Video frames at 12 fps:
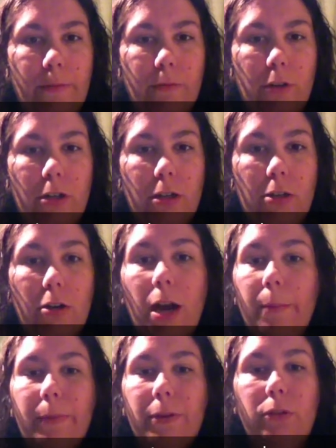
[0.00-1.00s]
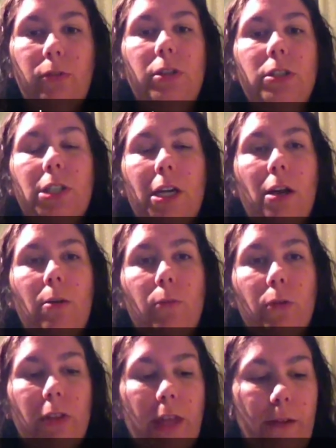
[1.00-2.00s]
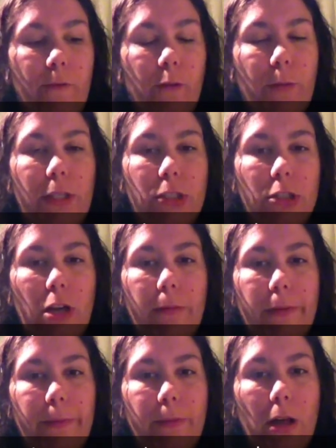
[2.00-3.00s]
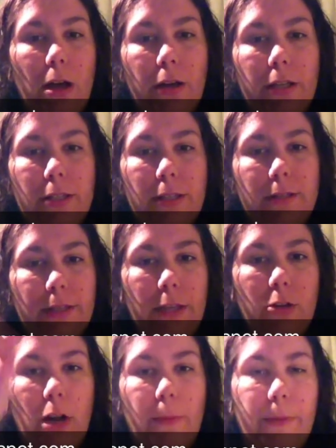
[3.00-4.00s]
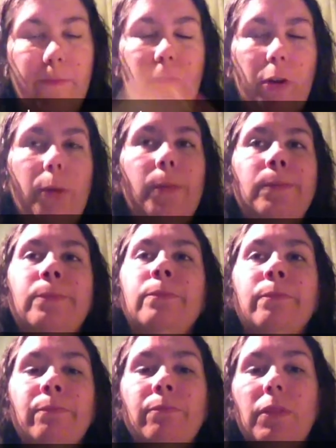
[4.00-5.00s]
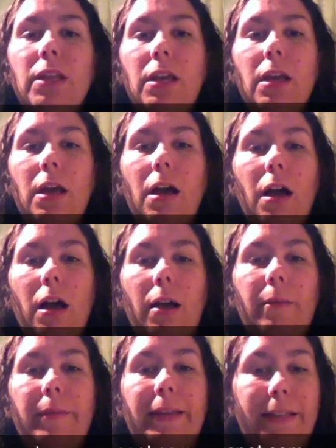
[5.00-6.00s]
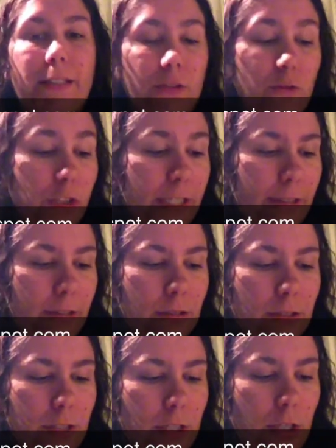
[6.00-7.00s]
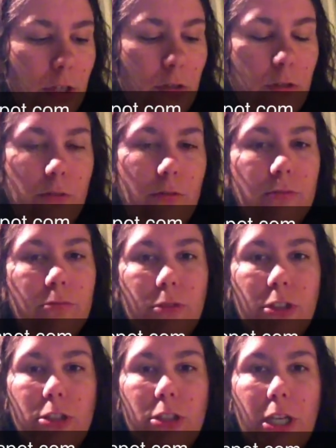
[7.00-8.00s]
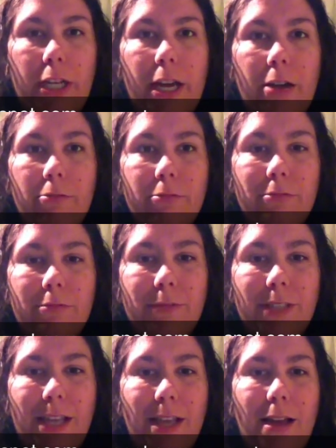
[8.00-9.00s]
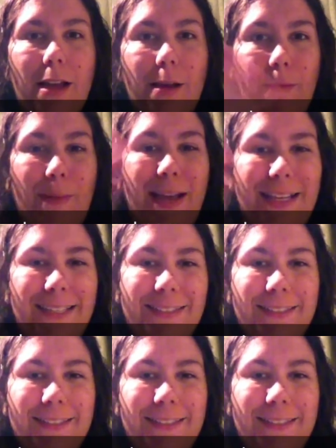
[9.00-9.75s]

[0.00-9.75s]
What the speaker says: run a crop, and you can check out more of that information on my blog. It does say crop info, and it's free, so just check it out. Bye.